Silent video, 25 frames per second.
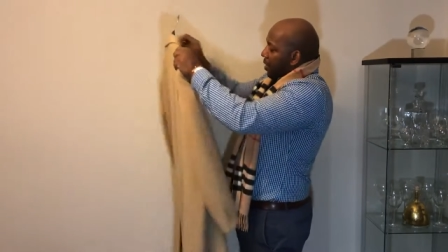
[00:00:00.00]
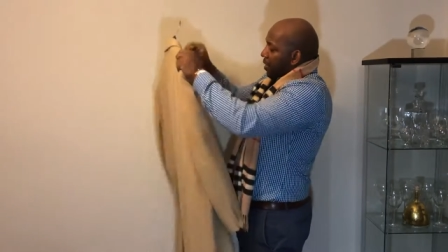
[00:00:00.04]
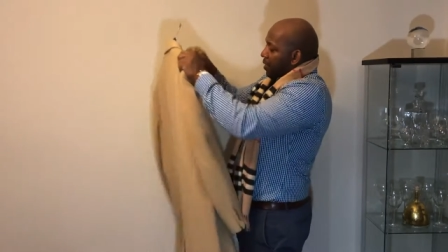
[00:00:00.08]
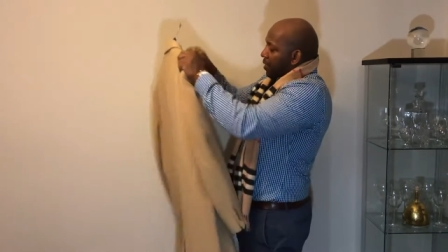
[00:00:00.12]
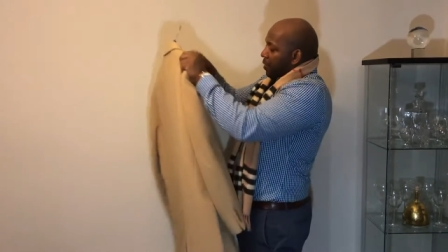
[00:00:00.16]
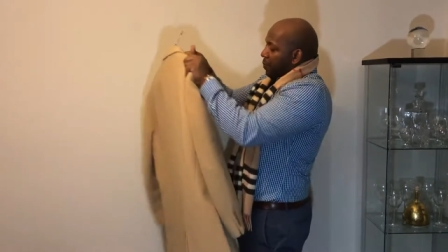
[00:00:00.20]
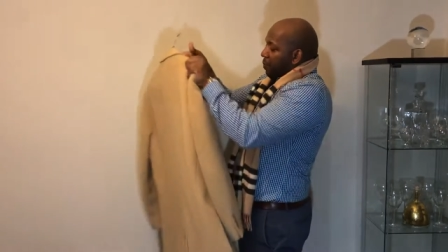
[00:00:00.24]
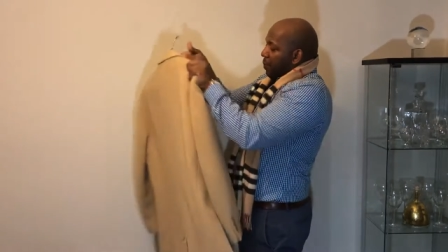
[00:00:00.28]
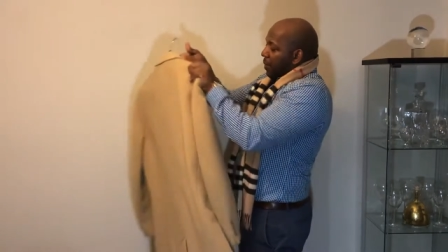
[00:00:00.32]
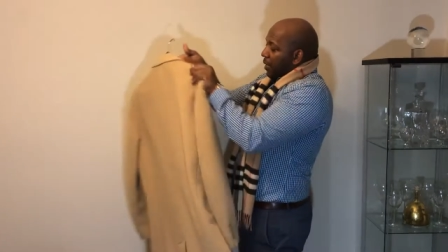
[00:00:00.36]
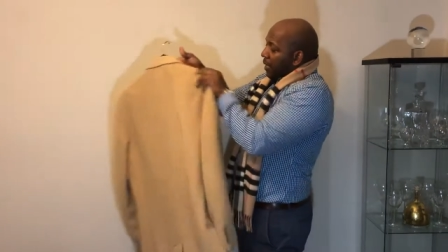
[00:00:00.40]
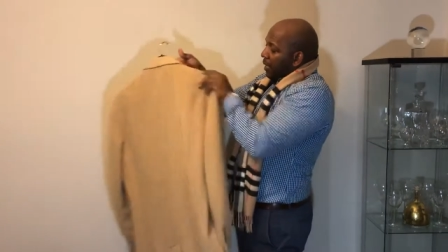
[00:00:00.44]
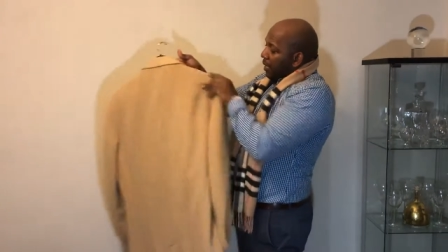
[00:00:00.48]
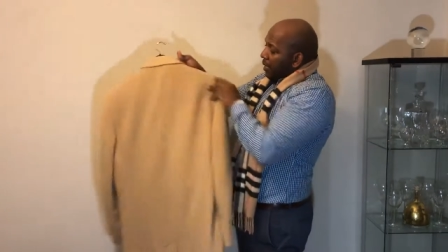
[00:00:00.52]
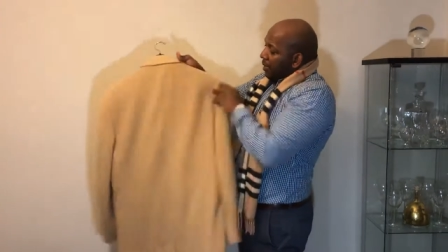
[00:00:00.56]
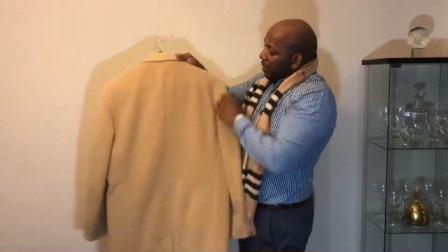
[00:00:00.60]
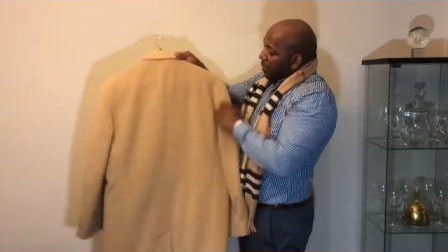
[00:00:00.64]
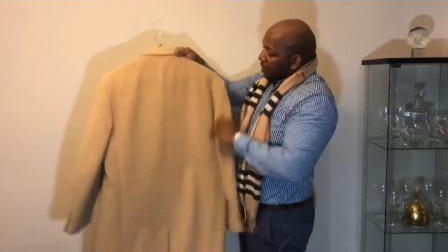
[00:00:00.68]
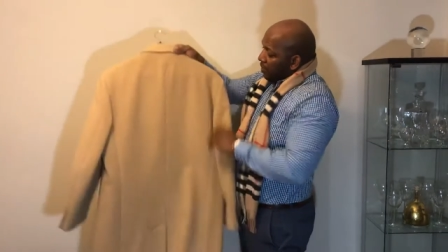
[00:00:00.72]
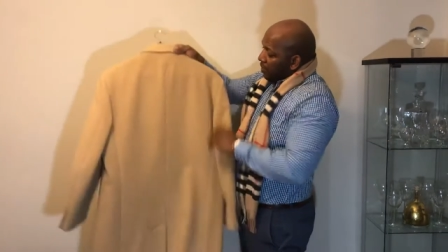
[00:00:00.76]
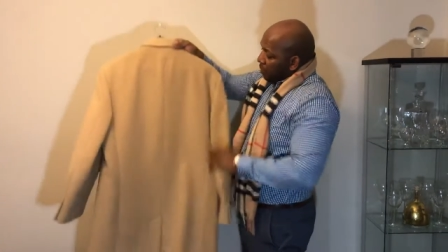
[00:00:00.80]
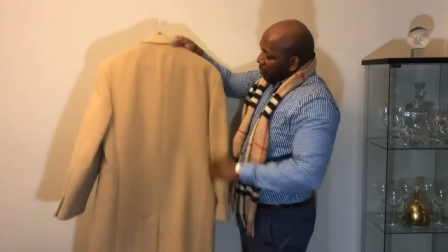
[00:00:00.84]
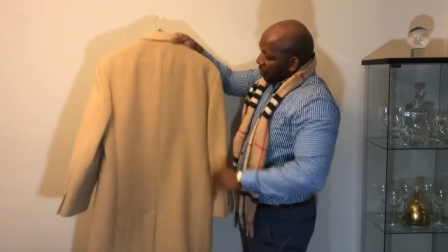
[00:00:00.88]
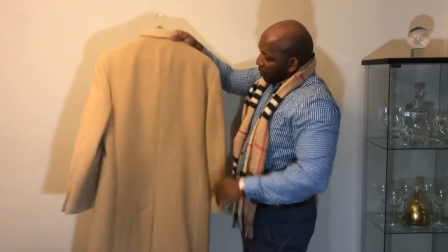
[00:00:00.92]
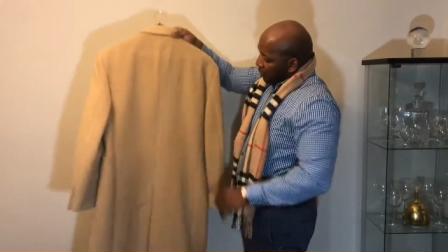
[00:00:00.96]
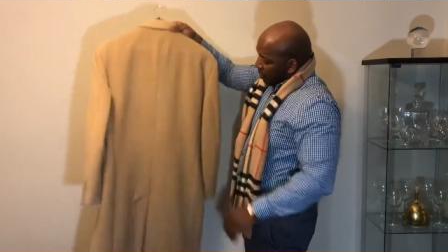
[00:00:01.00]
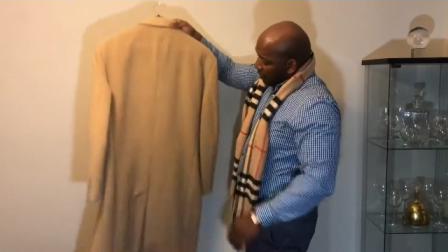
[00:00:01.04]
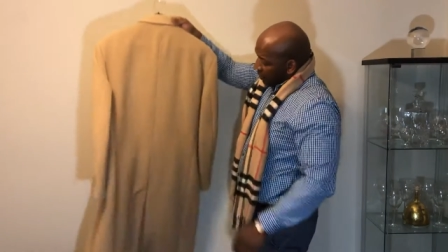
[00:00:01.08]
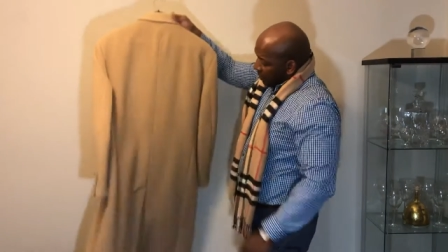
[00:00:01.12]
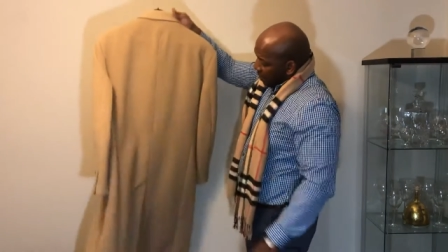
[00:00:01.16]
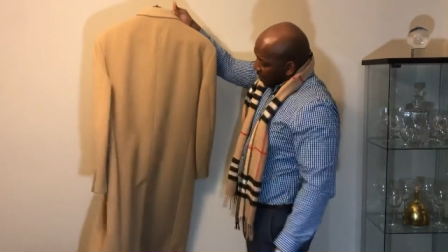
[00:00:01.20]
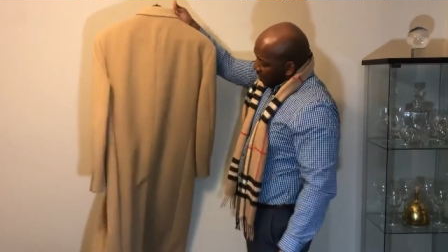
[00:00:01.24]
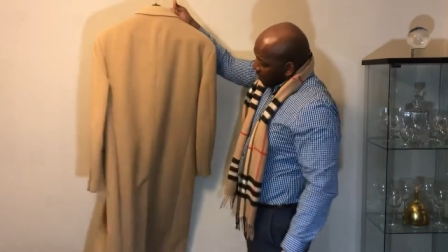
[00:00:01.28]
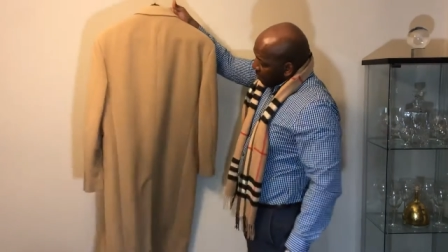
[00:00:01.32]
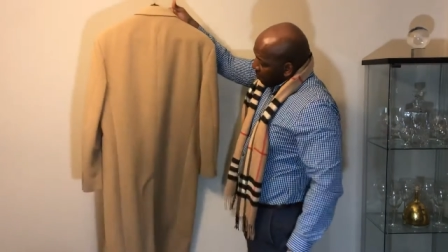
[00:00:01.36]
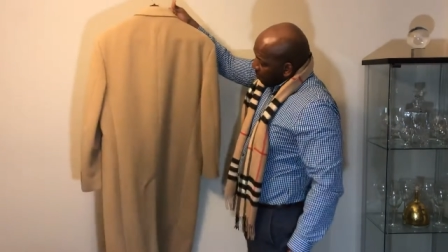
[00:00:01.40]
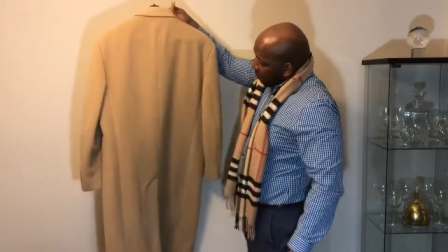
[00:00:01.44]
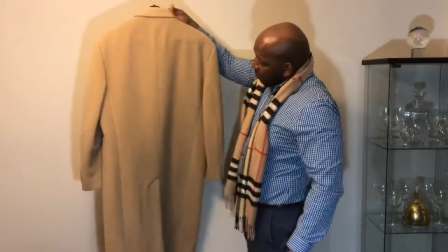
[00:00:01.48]
It's plain as you can
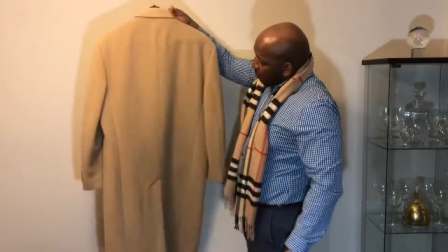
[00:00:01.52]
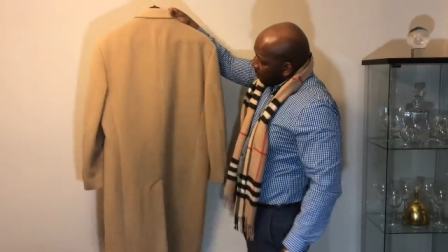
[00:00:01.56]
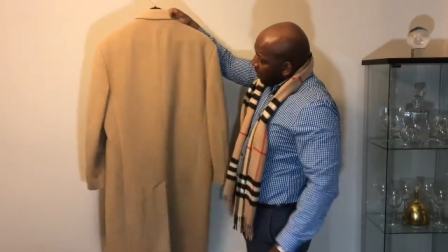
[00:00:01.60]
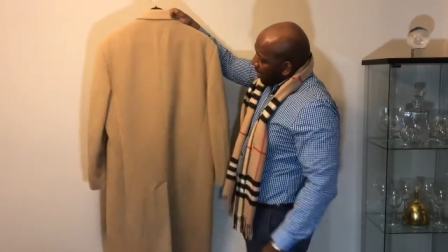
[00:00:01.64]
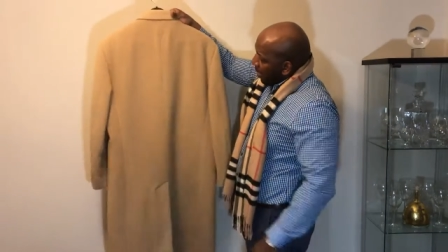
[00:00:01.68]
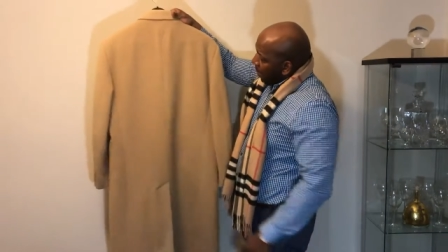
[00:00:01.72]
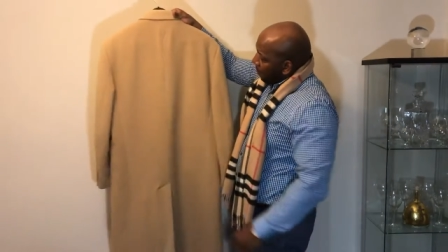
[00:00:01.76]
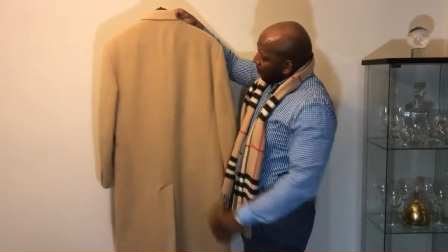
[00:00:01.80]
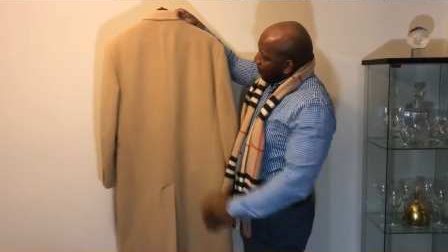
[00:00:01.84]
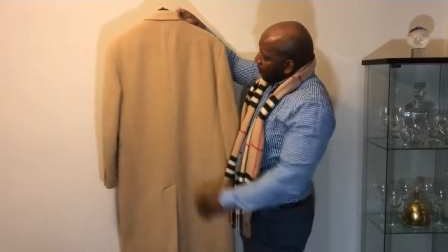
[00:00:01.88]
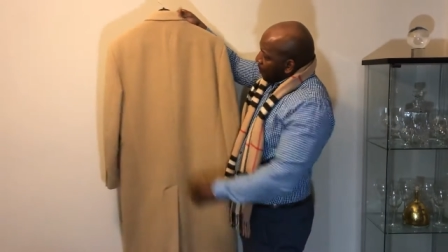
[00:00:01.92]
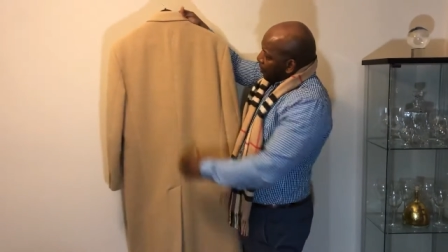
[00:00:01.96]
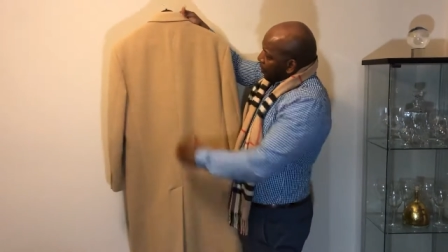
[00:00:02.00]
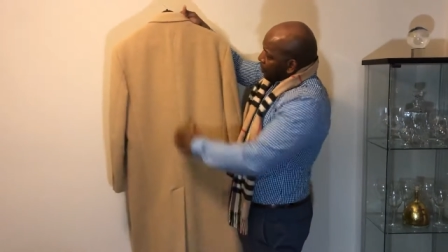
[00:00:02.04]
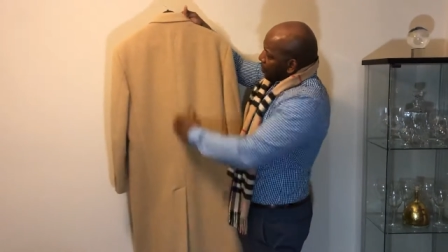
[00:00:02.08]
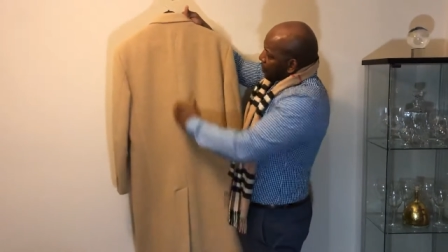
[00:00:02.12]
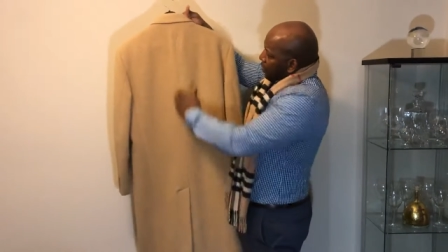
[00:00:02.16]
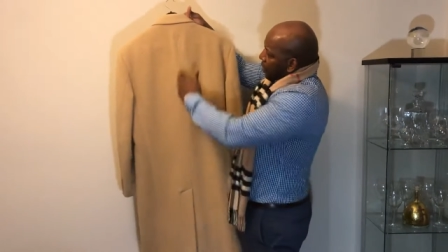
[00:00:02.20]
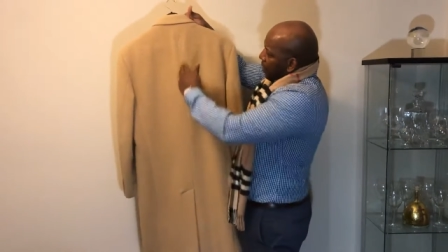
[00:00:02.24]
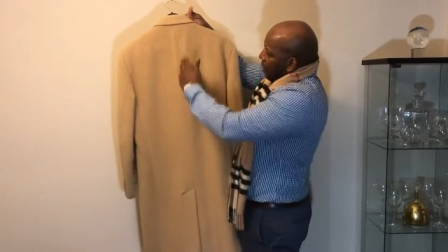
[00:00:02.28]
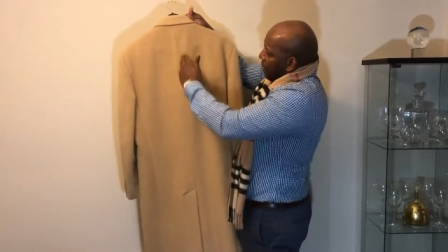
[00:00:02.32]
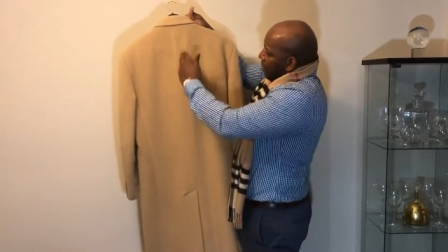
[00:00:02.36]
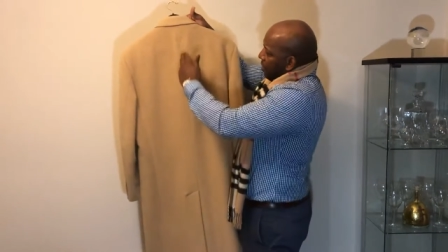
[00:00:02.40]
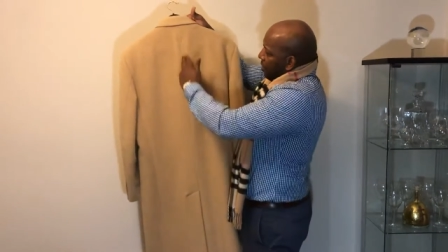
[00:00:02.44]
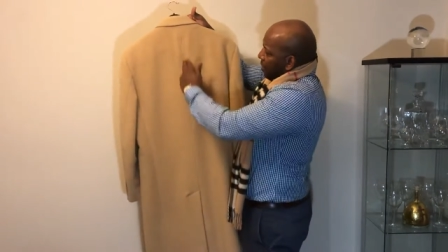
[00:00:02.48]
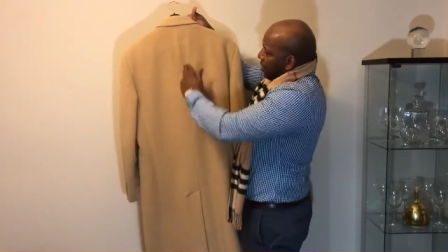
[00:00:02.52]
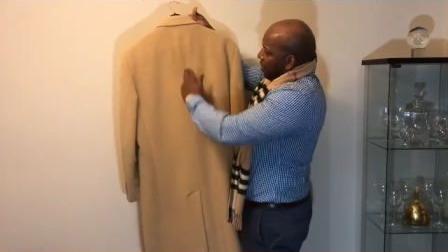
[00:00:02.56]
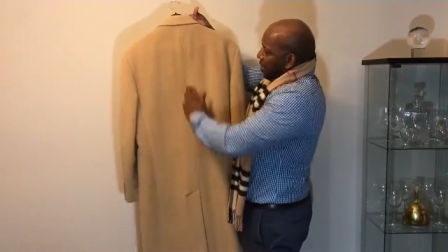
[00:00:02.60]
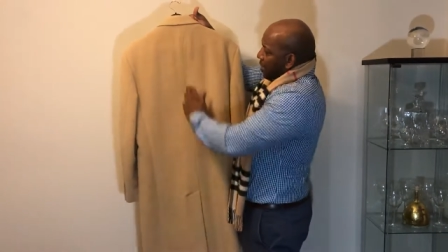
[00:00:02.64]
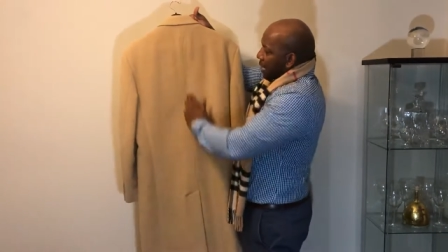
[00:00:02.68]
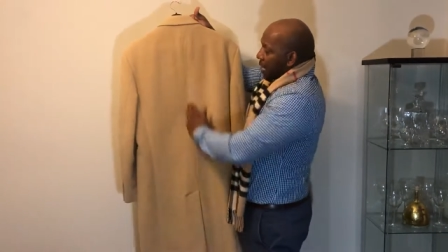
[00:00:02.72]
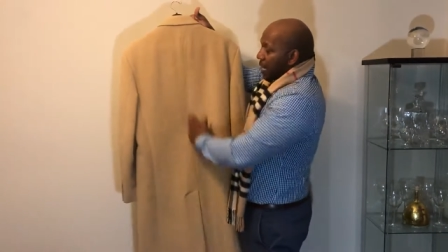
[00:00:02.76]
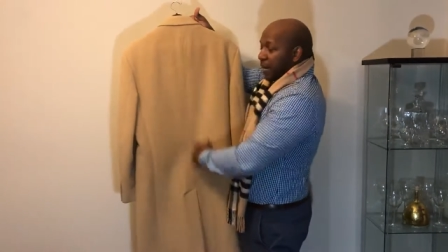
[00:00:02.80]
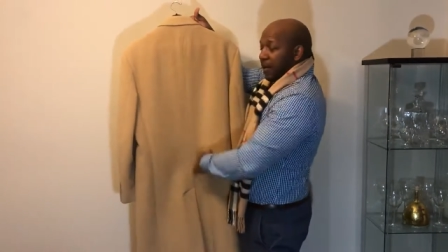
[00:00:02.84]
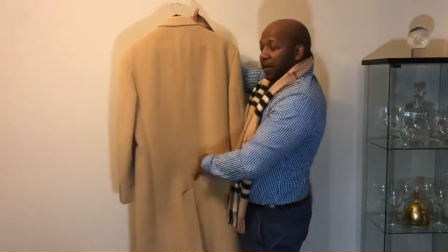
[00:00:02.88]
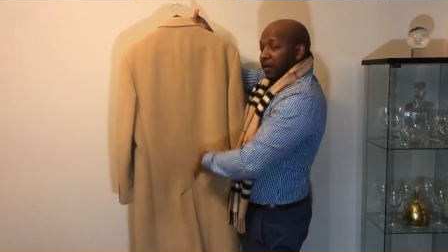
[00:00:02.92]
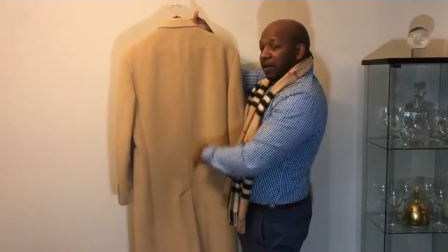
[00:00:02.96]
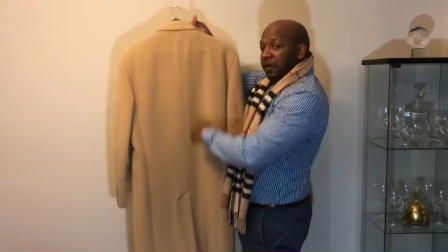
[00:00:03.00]
see in the back, but you can see the
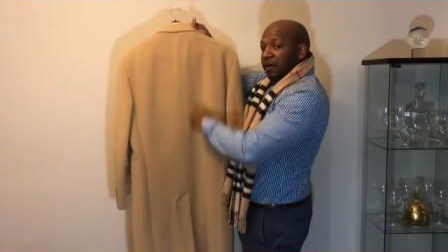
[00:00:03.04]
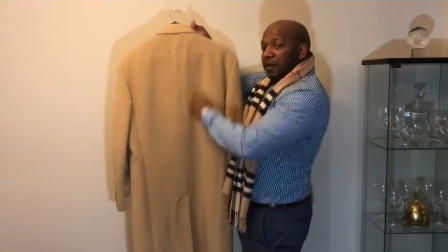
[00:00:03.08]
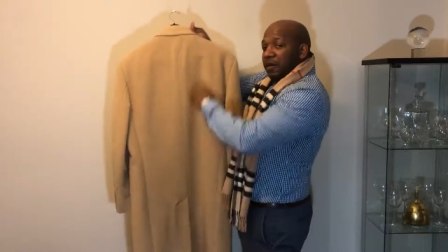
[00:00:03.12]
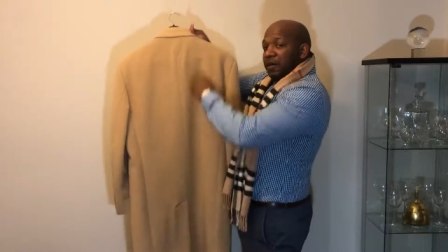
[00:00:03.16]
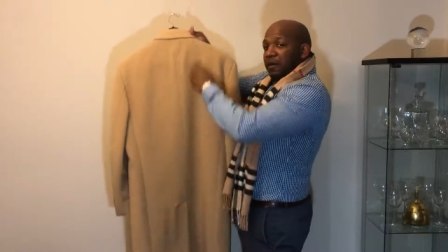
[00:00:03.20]
design.